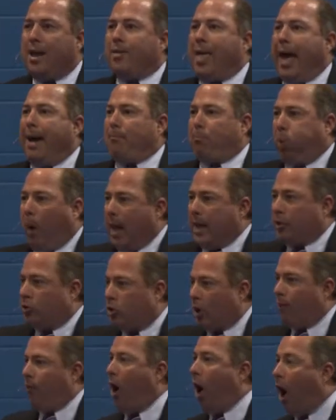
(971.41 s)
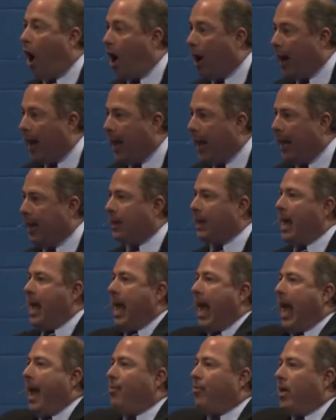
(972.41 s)
that place of heartache,
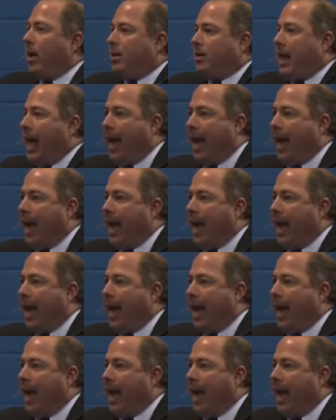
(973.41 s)
and the